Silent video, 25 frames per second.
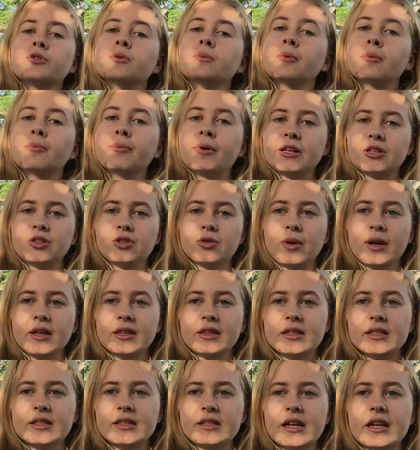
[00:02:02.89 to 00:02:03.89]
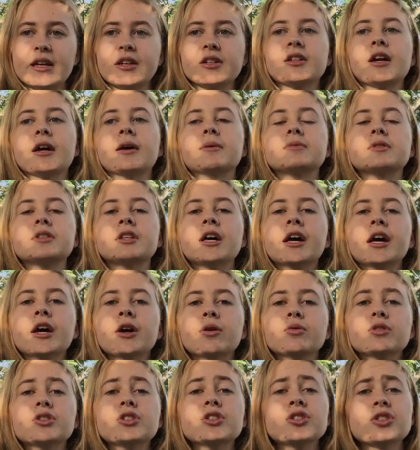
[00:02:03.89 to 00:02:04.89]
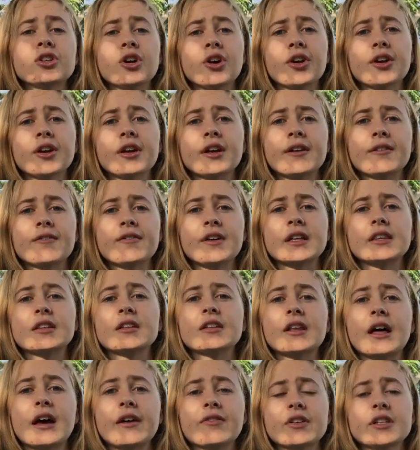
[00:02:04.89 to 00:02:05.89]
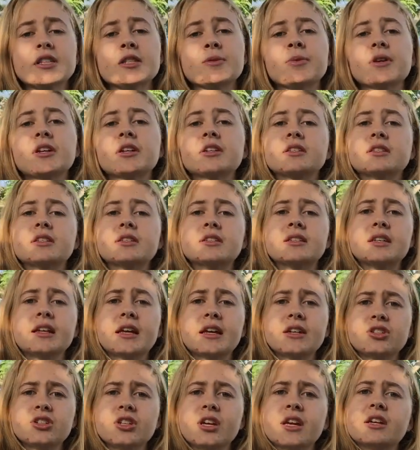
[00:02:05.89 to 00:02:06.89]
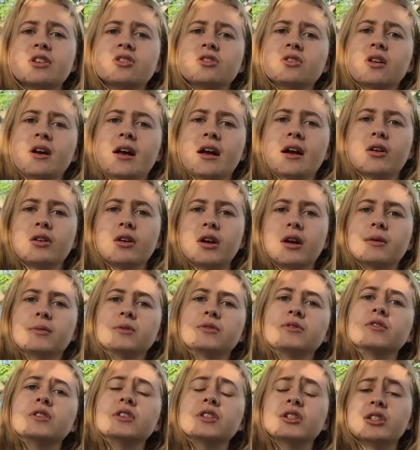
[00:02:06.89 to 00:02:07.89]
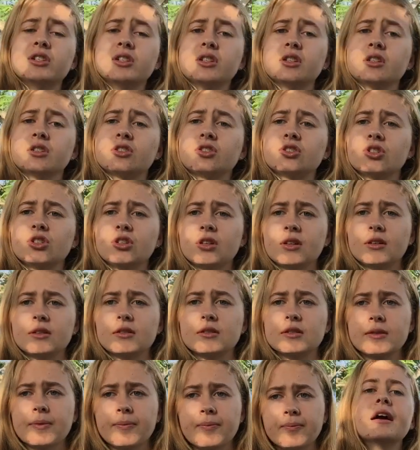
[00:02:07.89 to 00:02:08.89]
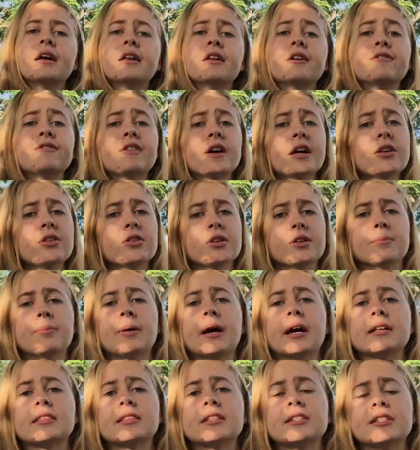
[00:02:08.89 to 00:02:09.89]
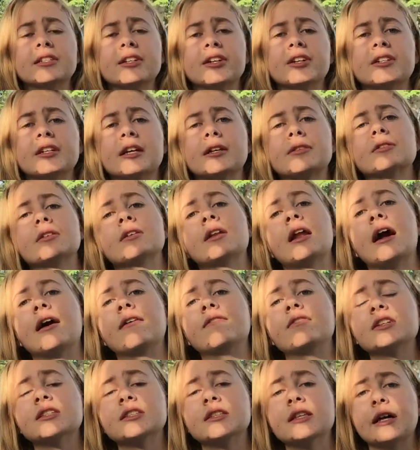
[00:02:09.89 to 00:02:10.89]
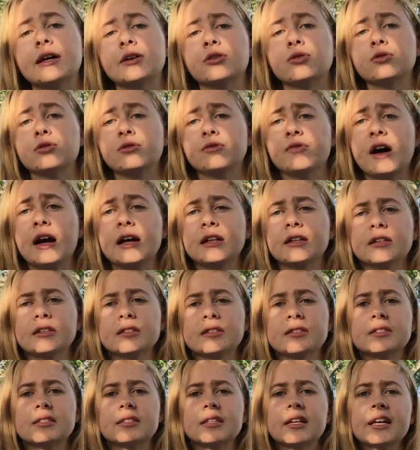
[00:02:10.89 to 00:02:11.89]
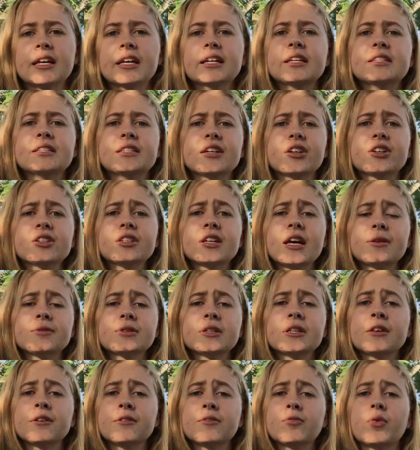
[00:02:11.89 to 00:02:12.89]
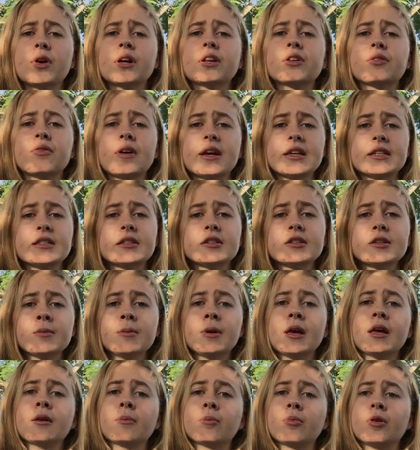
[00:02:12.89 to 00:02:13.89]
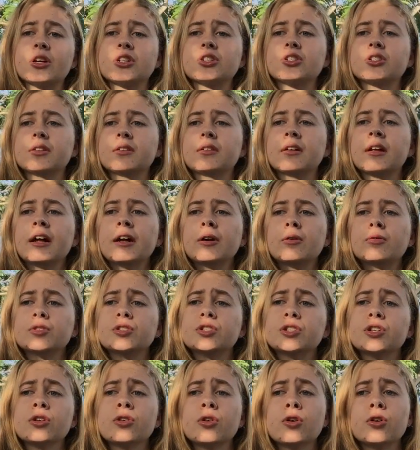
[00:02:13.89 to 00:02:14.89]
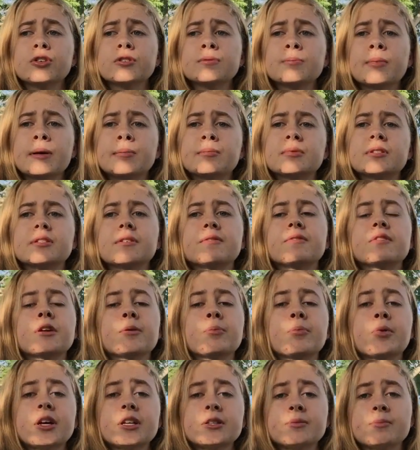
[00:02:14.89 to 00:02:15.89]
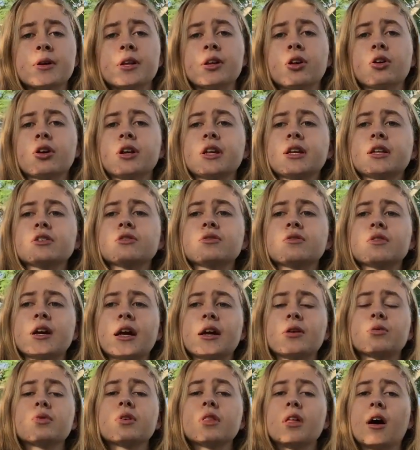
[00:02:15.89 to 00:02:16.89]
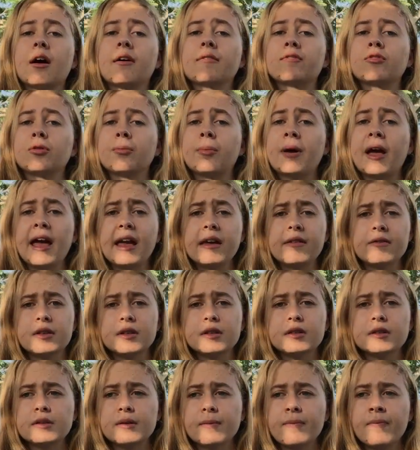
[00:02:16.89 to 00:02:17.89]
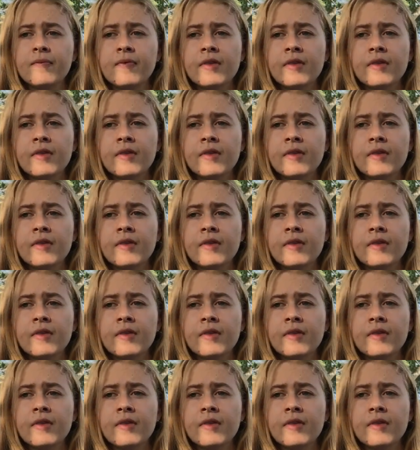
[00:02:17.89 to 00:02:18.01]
who perpetuate these stereotypes, which in turn can affect the life experiences and educational outcomes for Indigenous students. And a final impact that stereotypes can have is lateral violence. Stereotypes can give way to racism and oppression, which can cause members of the oppressed minority to react with harmful behaviours.